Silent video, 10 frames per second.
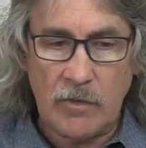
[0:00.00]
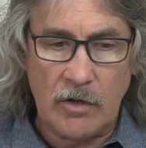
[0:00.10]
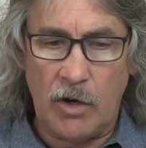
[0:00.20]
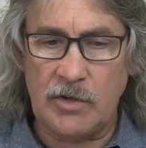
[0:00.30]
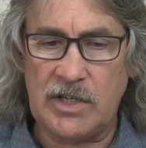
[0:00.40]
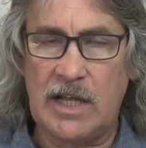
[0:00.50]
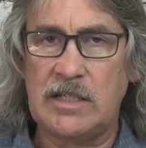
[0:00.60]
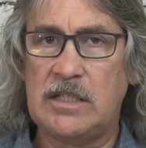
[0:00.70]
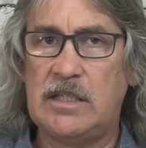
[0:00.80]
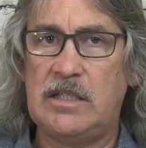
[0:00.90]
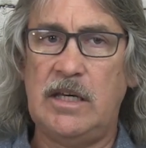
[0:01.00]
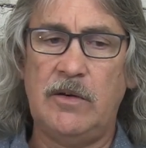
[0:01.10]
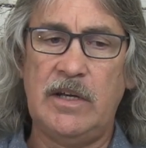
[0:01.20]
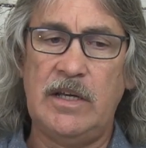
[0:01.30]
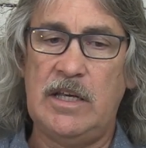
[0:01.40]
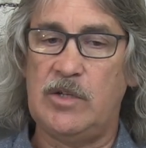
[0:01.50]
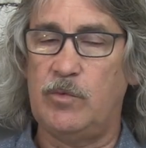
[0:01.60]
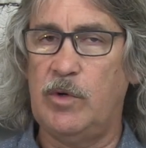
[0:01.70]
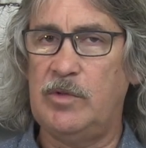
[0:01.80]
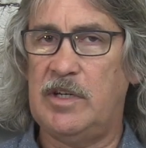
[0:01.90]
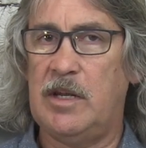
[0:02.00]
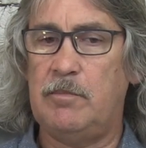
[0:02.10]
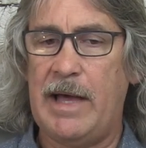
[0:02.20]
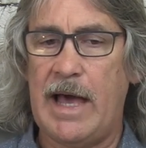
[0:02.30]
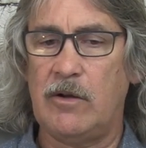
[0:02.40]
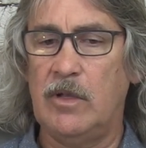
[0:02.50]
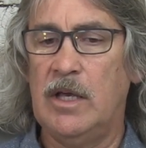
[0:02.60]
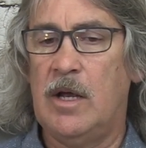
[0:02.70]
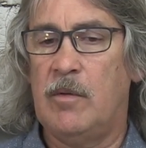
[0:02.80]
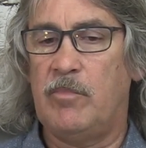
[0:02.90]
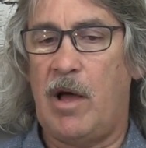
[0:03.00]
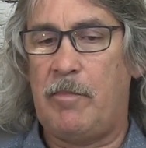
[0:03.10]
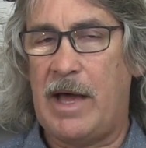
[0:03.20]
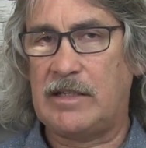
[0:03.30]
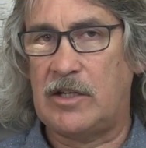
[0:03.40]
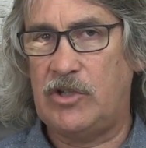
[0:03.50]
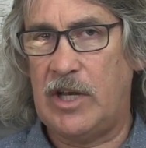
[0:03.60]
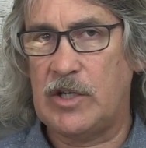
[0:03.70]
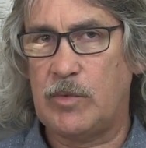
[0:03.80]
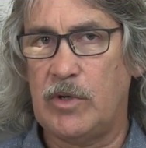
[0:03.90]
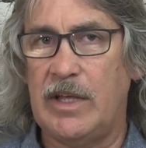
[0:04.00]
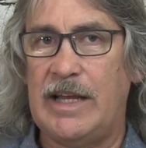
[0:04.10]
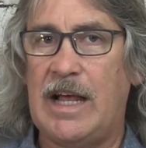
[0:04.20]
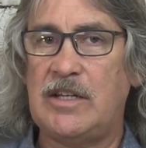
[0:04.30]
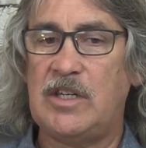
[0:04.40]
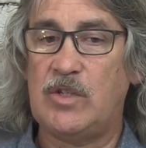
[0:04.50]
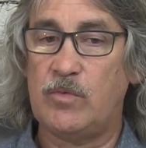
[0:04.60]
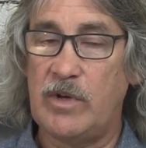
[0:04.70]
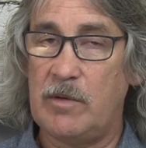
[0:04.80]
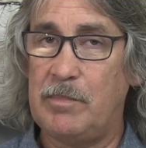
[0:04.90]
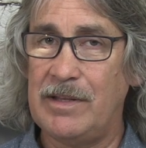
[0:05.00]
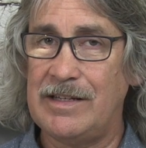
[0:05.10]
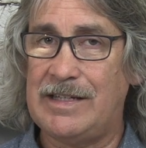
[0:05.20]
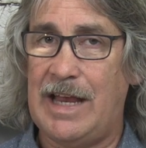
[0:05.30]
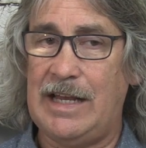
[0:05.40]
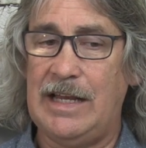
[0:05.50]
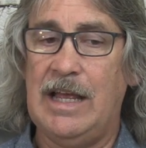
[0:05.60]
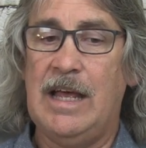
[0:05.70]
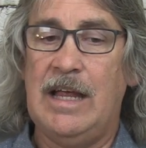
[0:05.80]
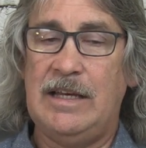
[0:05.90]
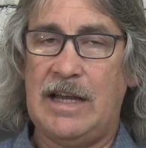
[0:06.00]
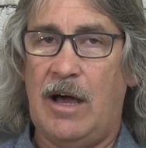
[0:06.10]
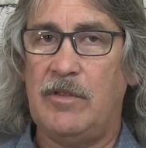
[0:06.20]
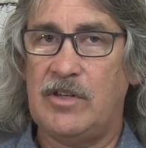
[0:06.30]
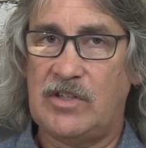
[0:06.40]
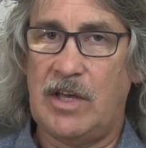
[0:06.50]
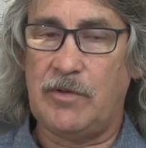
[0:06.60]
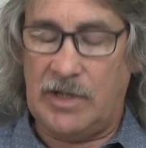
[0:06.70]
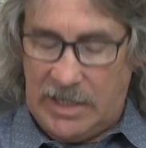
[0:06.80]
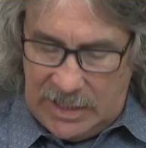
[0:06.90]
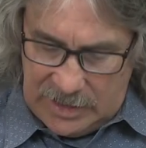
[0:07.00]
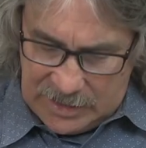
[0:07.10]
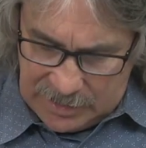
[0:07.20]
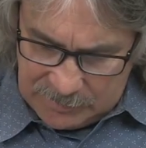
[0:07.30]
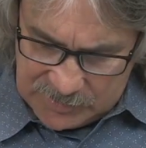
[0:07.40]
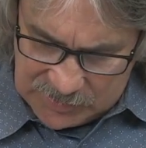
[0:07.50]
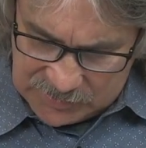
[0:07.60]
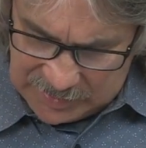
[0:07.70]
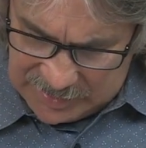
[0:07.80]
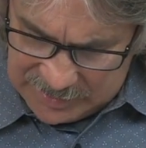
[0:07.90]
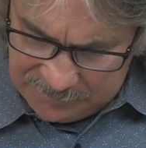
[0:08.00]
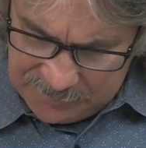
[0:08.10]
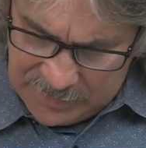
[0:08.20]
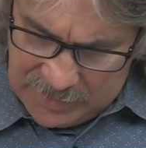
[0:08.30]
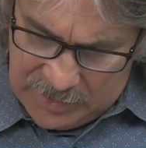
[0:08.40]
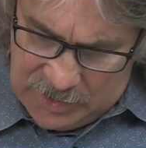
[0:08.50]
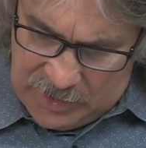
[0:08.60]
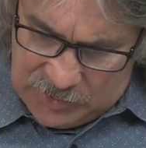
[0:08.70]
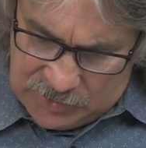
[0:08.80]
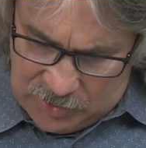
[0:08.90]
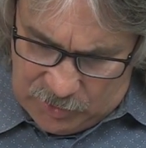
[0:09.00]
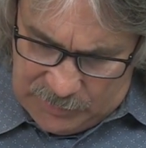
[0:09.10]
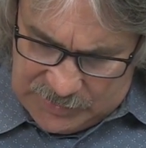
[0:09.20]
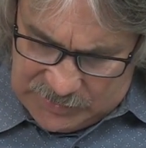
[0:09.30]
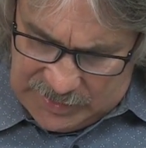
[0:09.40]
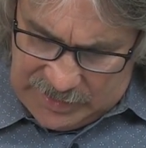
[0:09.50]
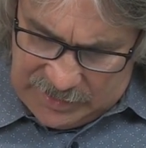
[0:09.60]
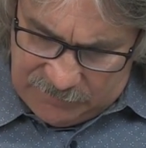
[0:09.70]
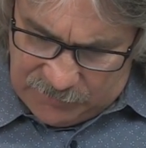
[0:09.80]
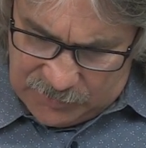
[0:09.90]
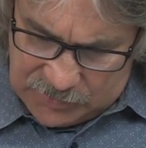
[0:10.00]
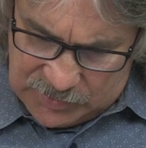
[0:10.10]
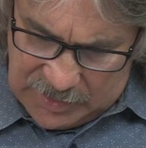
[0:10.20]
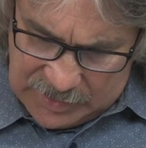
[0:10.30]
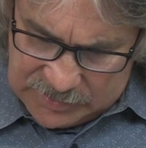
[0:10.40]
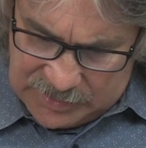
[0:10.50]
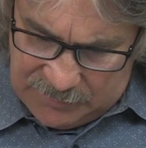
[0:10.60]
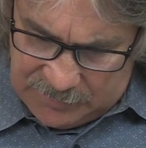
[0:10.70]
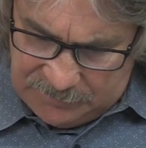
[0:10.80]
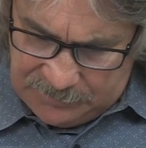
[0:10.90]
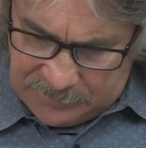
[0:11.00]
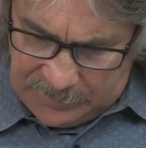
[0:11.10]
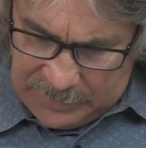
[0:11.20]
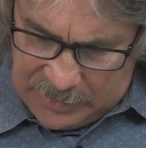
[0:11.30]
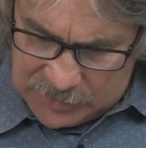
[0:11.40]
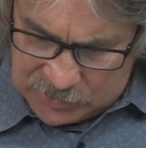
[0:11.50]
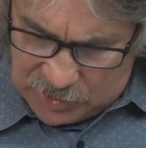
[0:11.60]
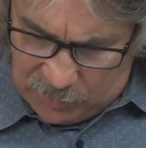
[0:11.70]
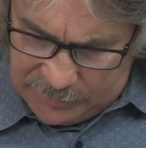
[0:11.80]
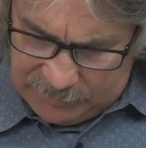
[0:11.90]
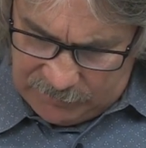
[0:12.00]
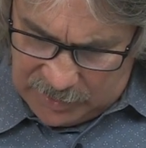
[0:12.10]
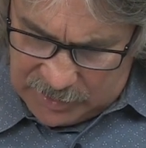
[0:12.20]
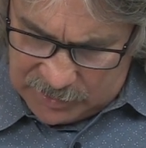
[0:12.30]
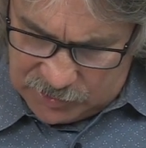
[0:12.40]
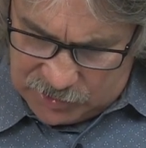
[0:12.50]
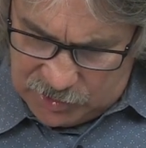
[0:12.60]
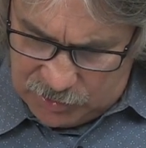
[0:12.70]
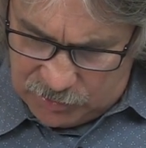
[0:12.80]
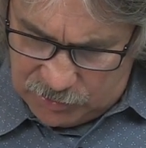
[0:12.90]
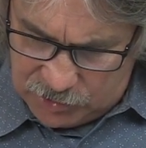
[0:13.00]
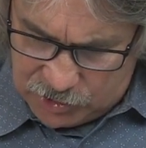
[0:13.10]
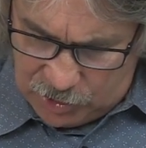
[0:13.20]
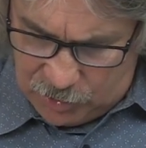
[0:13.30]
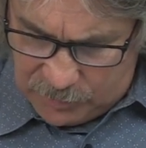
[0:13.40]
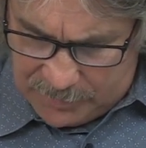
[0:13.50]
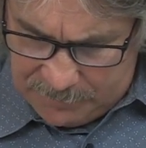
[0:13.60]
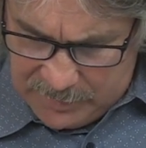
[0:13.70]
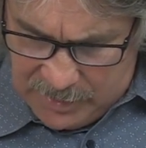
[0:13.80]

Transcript: goes against Syria. He's wounded in battle, brought back to Jezreel, and as he's rehabilitating, now the southern king comes to see him. So we see in verse 7, his going to Joram